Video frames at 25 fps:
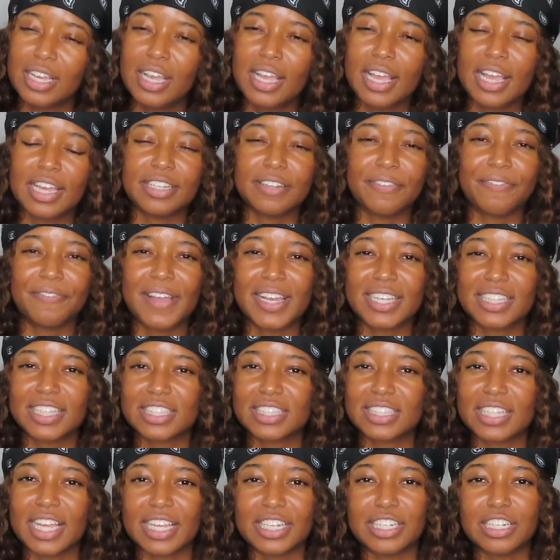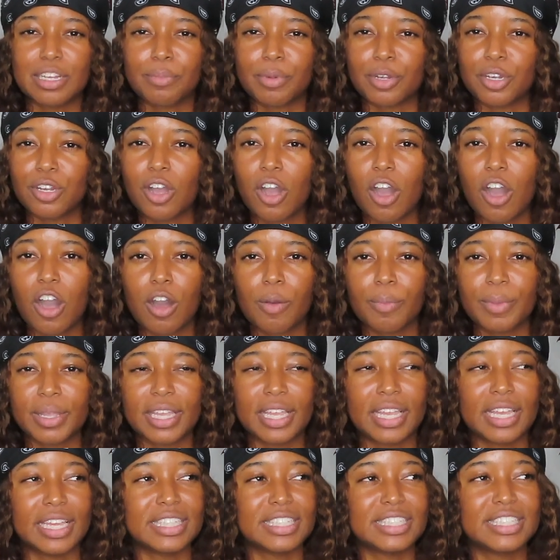And the fact that that number called
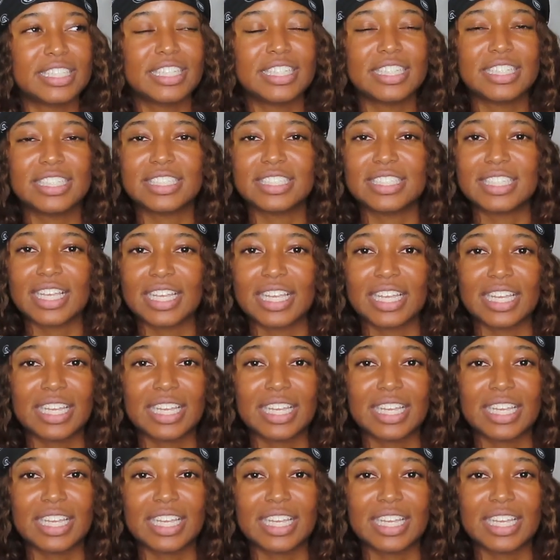me, and to this day,